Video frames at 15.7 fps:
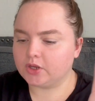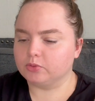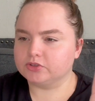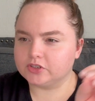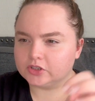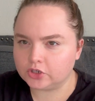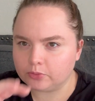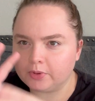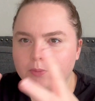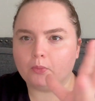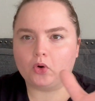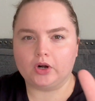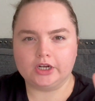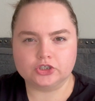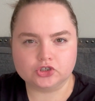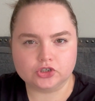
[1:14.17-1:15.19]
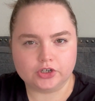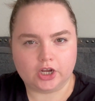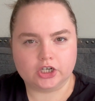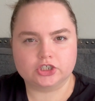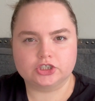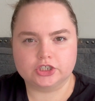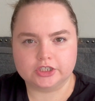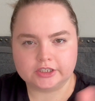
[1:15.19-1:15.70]
There was a little bit more
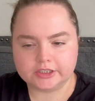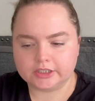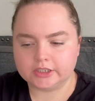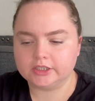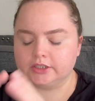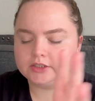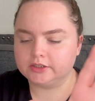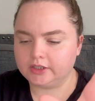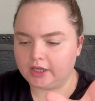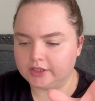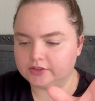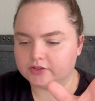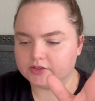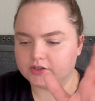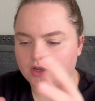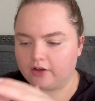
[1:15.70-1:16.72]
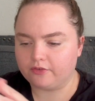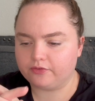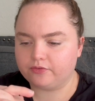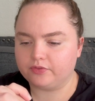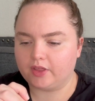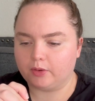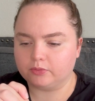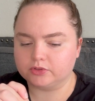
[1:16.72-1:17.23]
introduction and
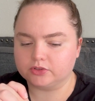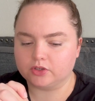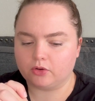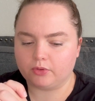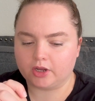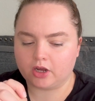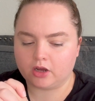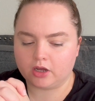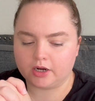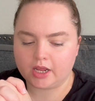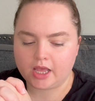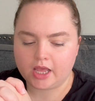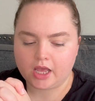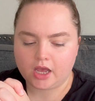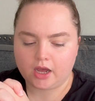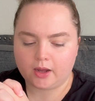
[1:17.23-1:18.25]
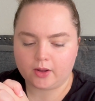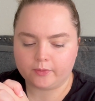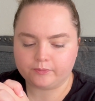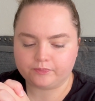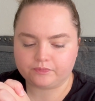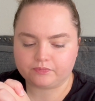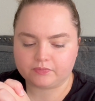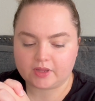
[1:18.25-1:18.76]
stuff that was going on,
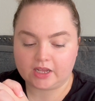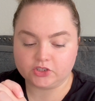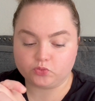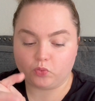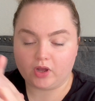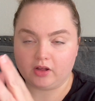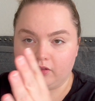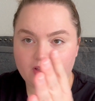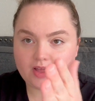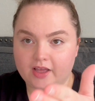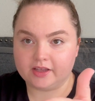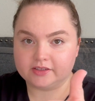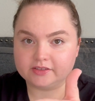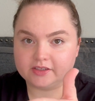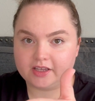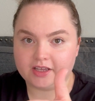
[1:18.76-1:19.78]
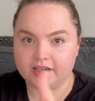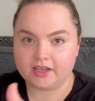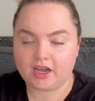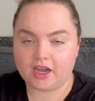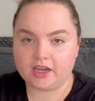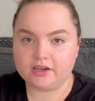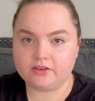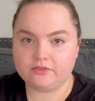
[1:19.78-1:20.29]
as well as it
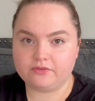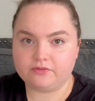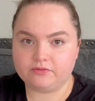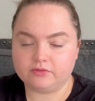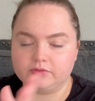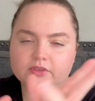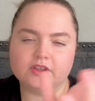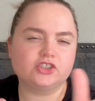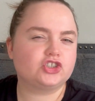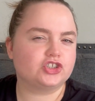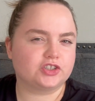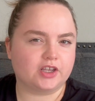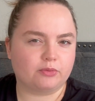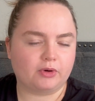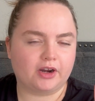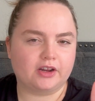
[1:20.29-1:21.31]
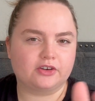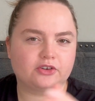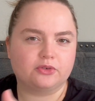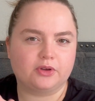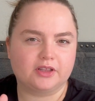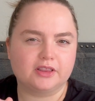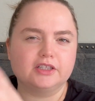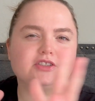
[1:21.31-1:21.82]
kind of, let's just get right into
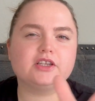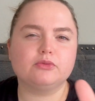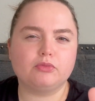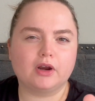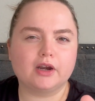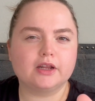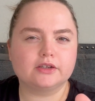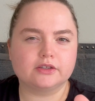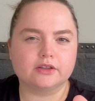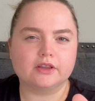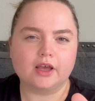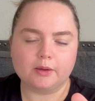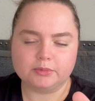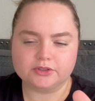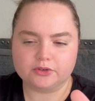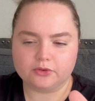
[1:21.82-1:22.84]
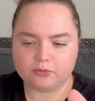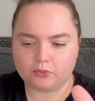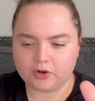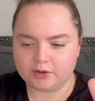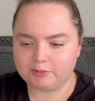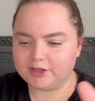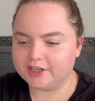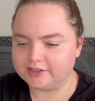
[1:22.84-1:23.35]
it. Let's get right into the episode
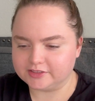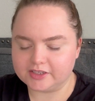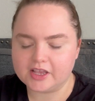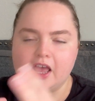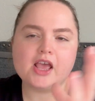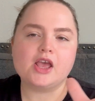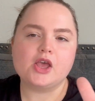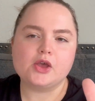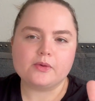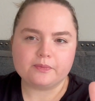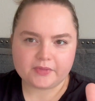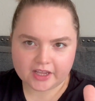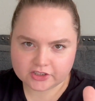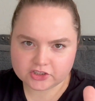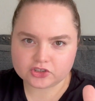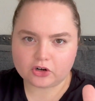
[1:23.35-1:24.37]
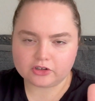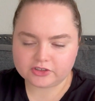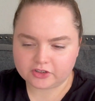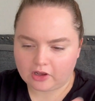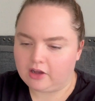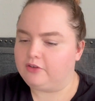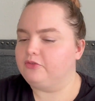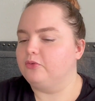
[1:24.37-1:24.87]
one, because it starts
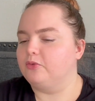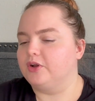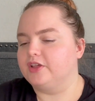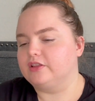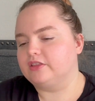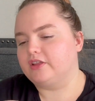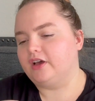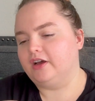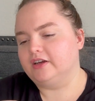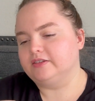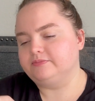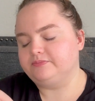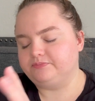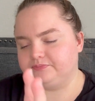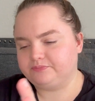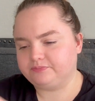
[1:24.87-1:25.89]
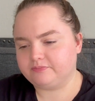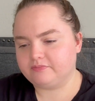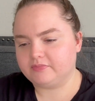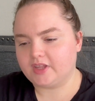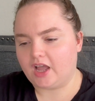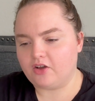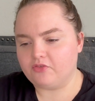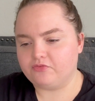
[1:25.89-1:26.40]
off with
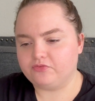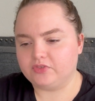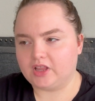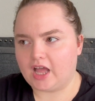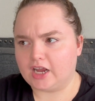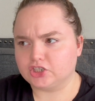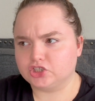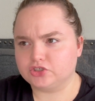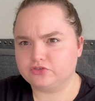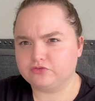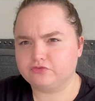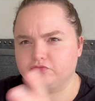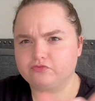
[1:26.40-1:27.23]
a flash